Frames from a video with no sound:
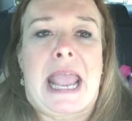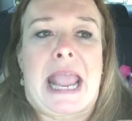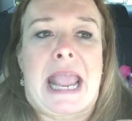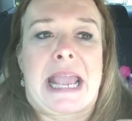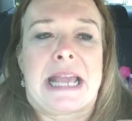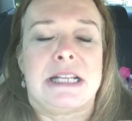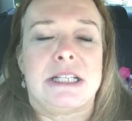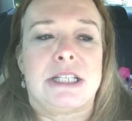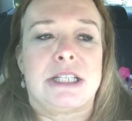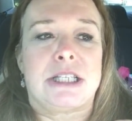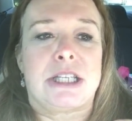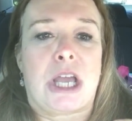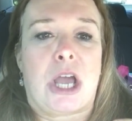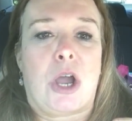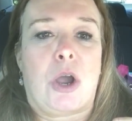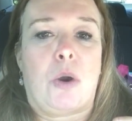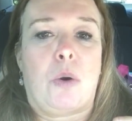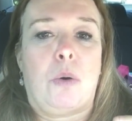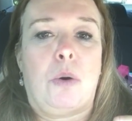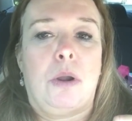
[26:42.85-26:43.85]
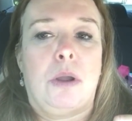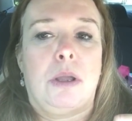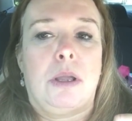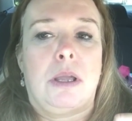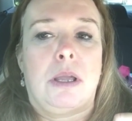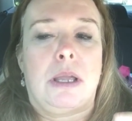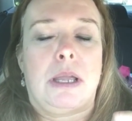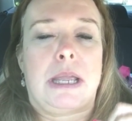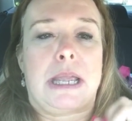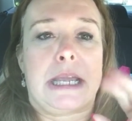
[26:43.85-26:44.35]
And so
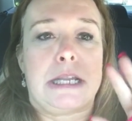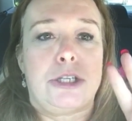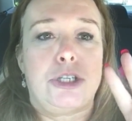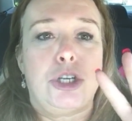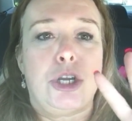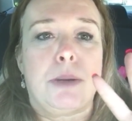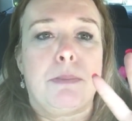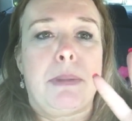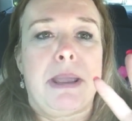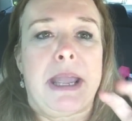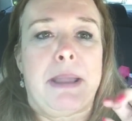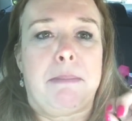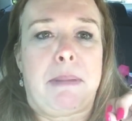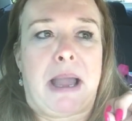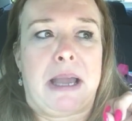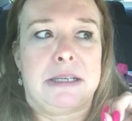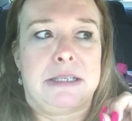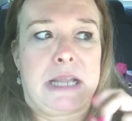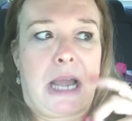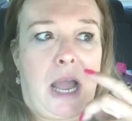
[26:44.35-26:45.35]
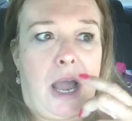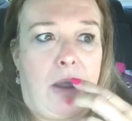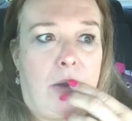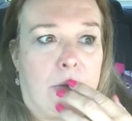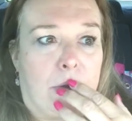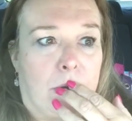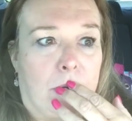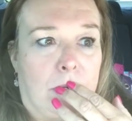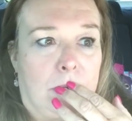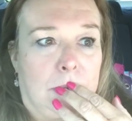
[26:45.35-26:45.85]
it took me and my
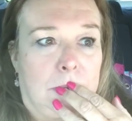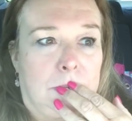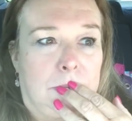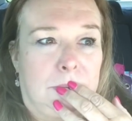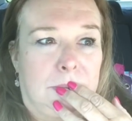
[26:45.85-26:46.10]
daughter